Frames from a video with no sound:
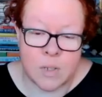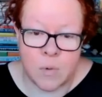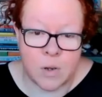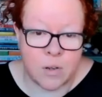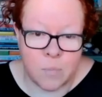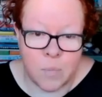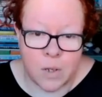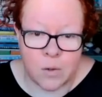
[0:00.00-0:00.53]
somewhere
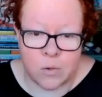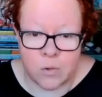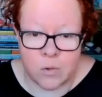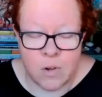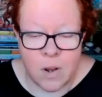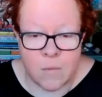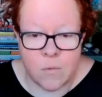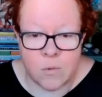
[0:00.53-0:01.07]
you've been on
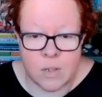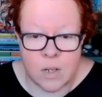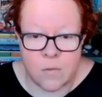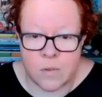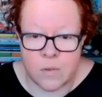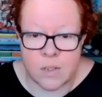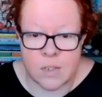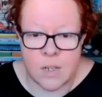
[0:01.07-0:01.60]
your travels
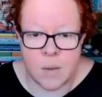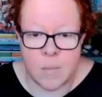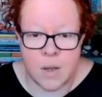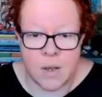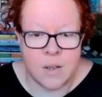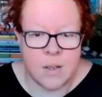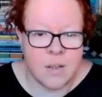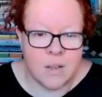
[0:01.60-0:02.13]
over the
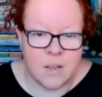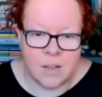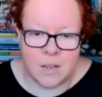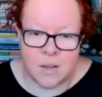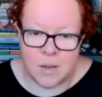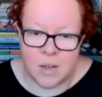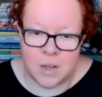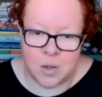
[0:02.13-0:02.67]
summer.
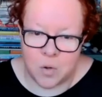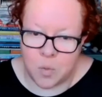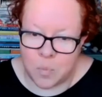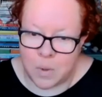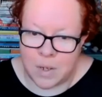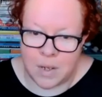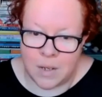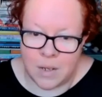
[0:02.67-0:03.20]
It
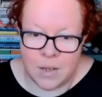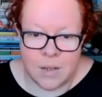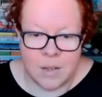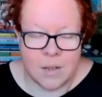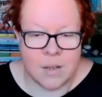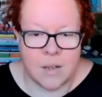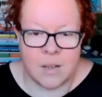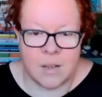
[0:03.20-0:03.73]
could be
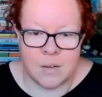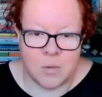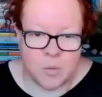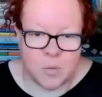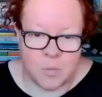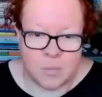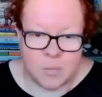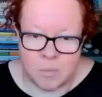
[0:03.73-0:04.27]

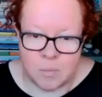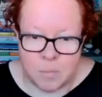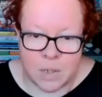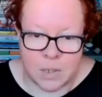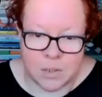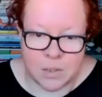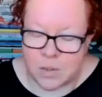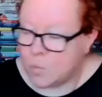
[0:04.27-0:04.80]

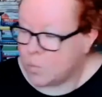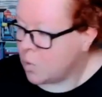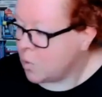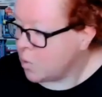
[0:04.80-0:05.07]
Buxton